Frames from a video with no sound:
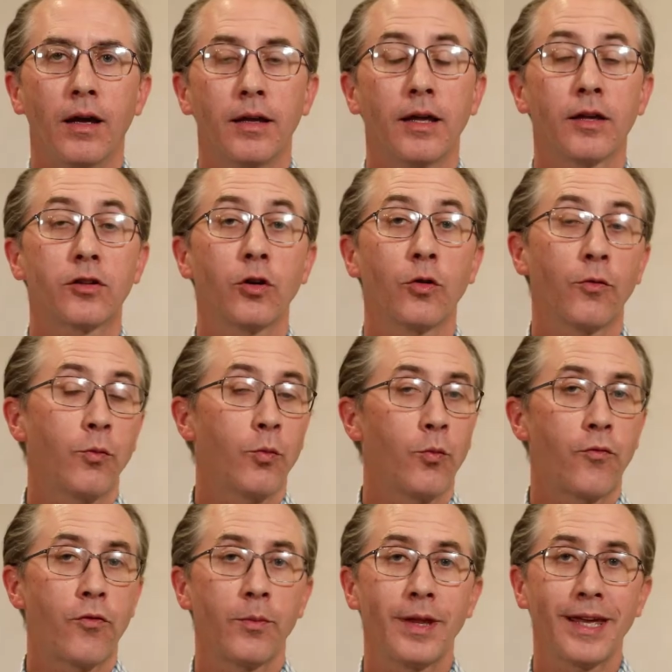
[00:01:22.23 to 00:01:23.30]
Yeah, so
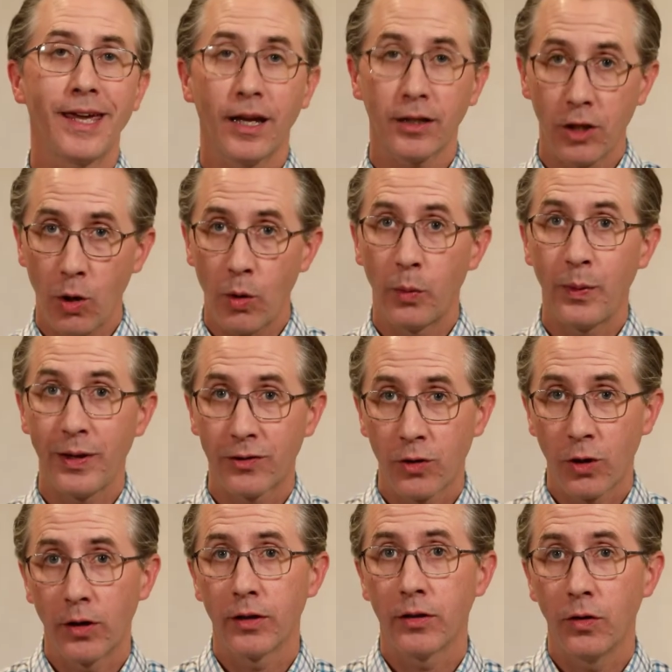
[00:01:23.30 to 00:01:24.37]
from the get-go when we
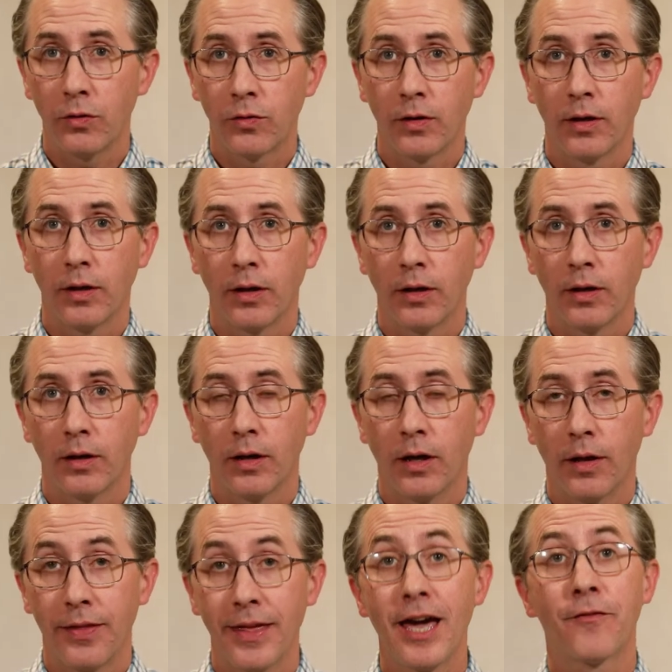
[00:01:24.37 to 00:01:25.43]
started using
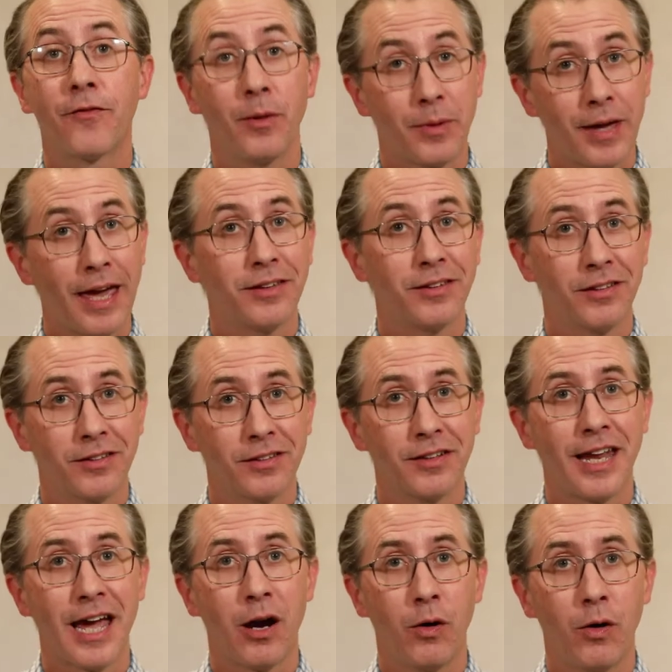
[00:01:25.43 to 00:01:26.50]
the FM cases and
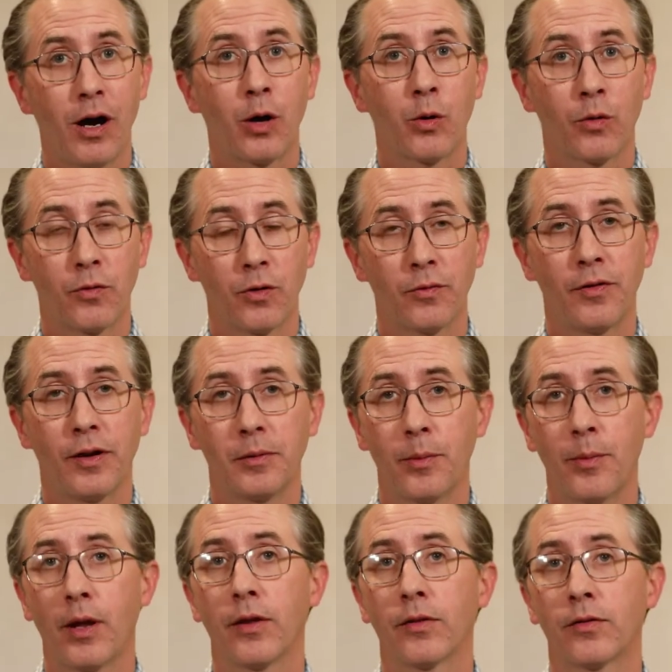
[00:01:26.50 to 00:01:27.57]
now Aquifer Family
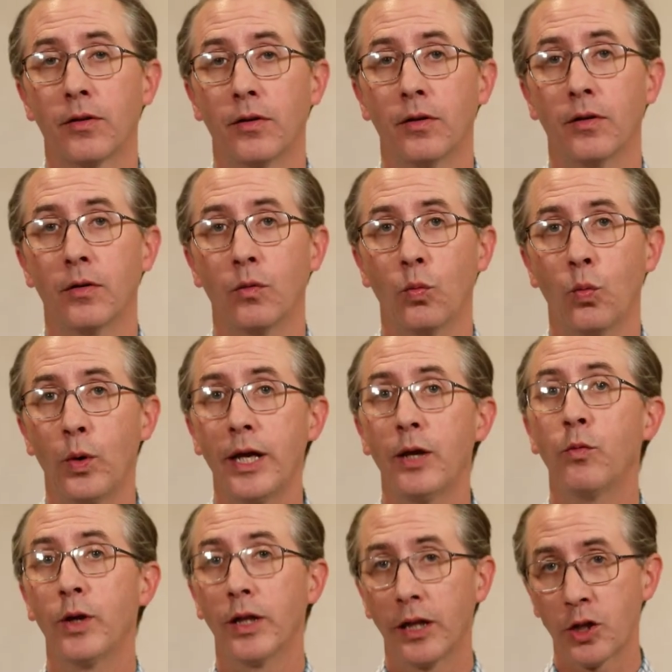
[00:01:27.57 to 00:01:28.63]
Medicine,
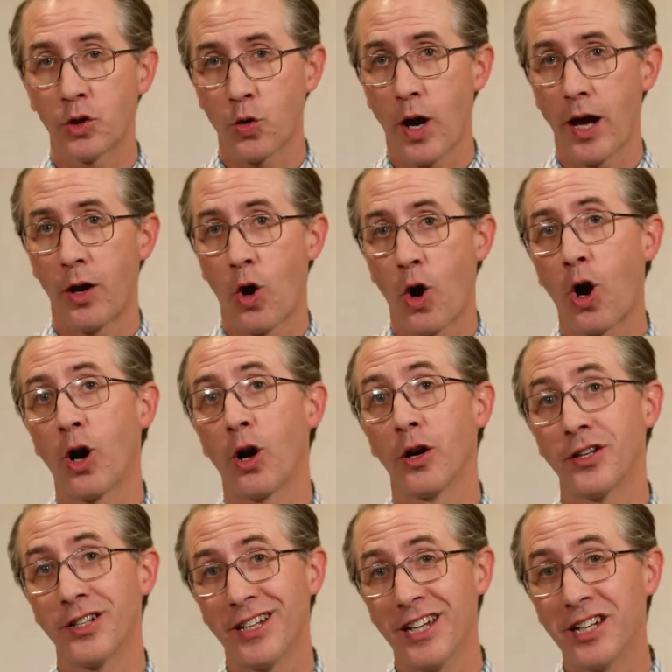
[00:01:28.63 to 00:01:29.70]
we really tried
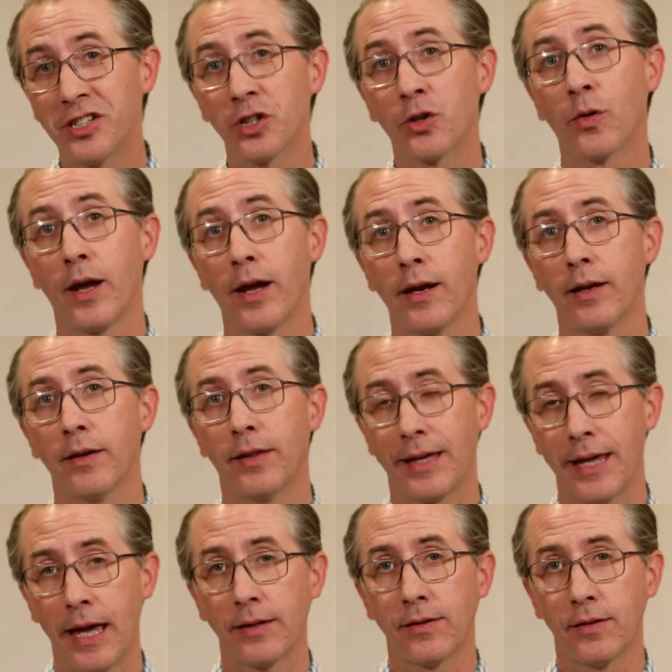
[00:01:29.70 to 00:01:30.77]
hard to integrate the
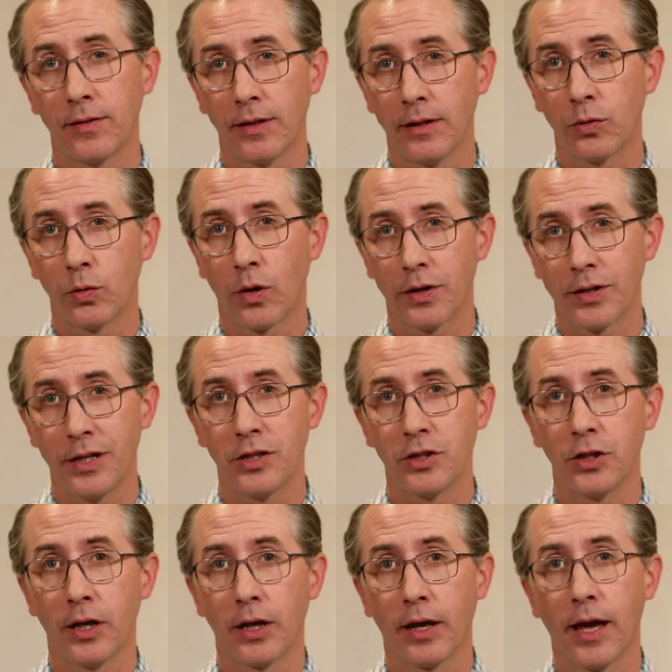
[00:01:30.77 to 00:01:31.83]
cases into our
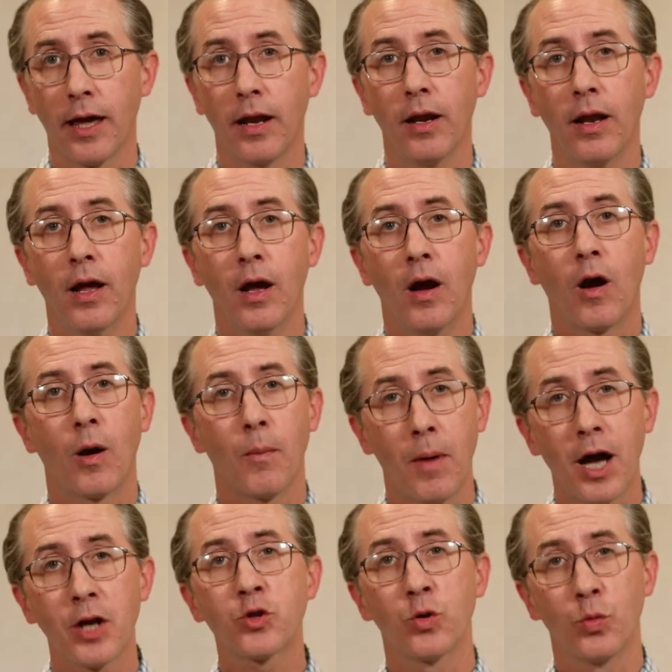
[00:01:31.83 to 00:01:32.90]
teaching, and our
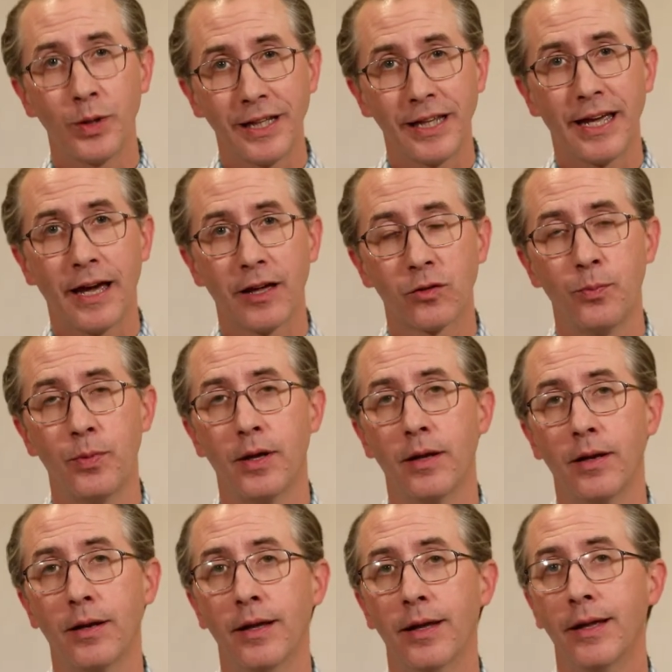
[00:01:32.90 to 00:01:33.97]
mantra really has
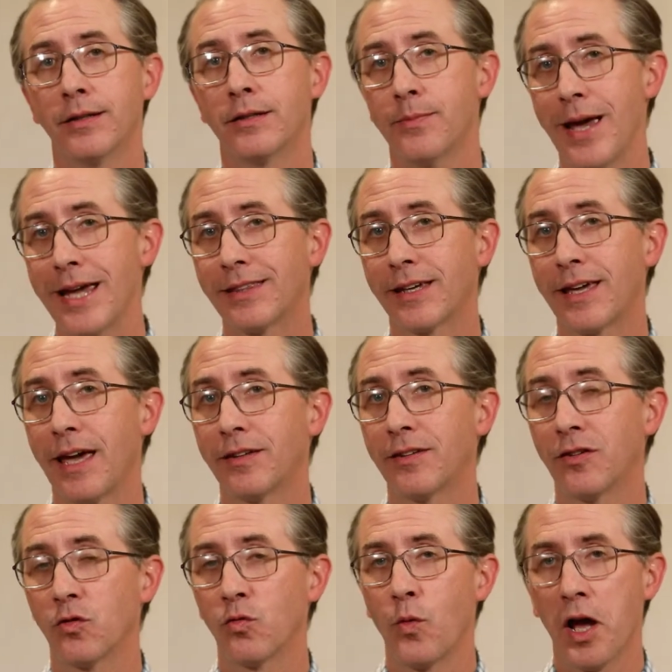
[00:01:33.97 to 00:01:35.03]
been to make the
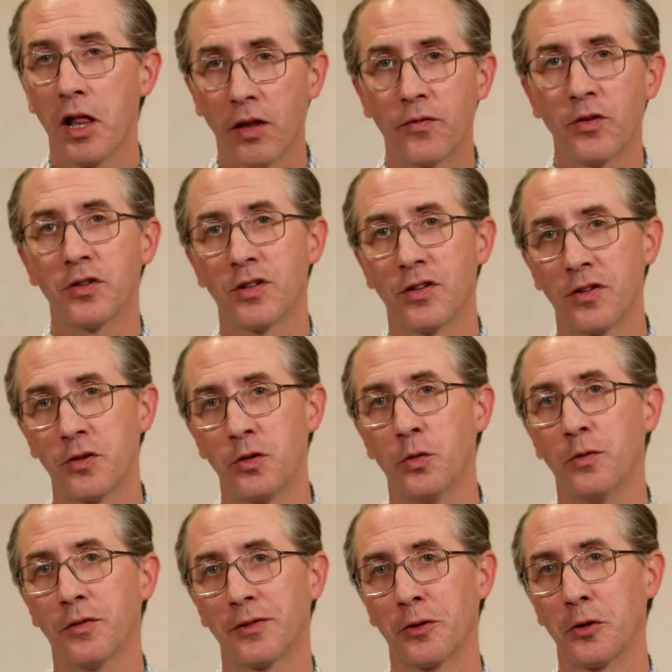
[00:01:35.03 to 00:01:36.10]
cases relevant to the
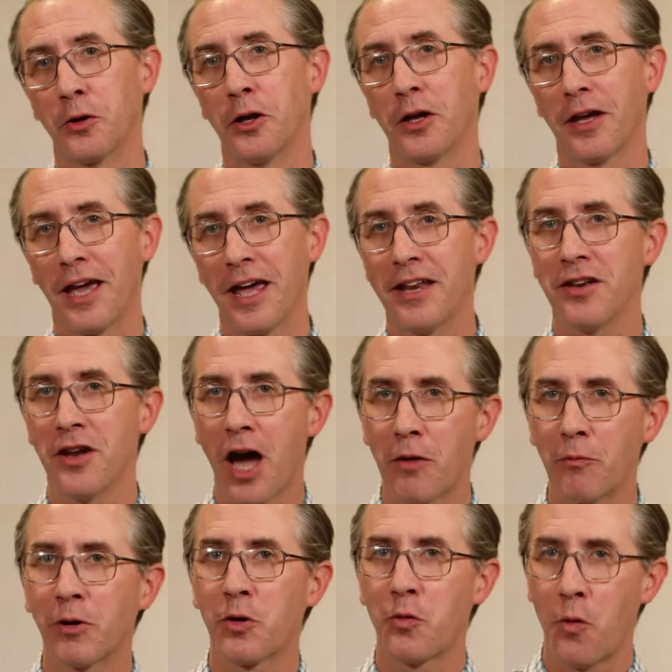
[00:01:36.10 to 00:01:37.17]
students' learning and
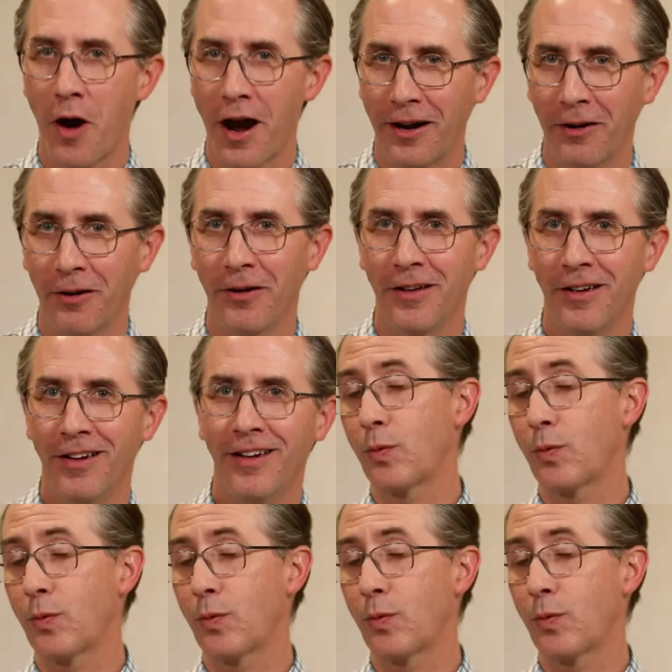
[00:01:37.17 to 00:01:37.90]
not required.